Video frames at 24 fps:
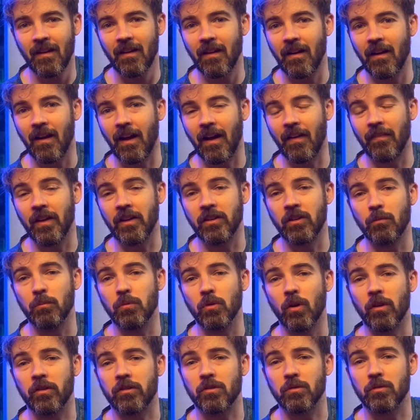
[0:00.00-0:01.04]
and then you're
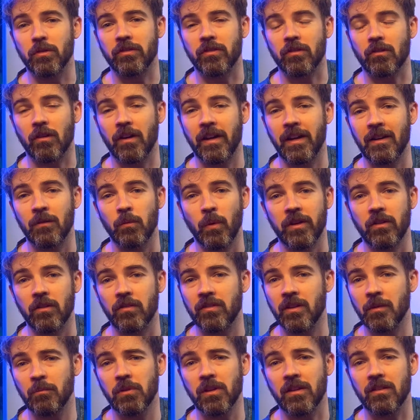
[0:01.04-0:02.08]
brought to a screen where you
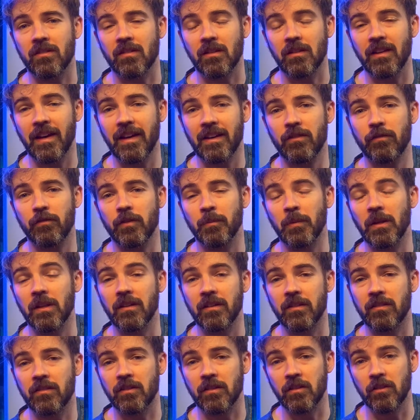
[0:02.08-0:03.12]
simply select from a
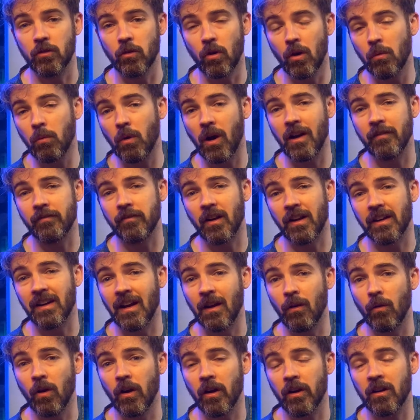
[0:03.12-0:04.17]
list your Wi-Fi
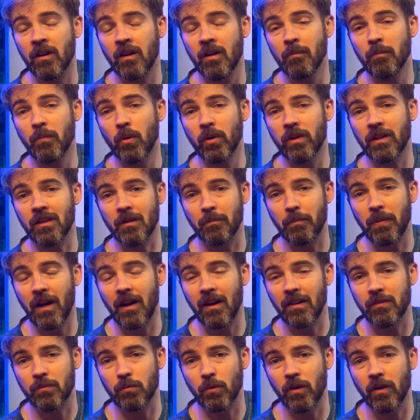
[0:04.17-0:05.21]
network, put in the
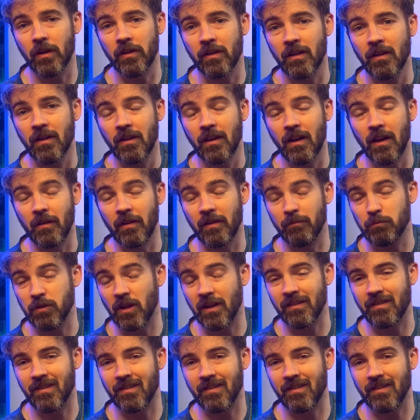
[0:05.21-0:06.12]
password, and press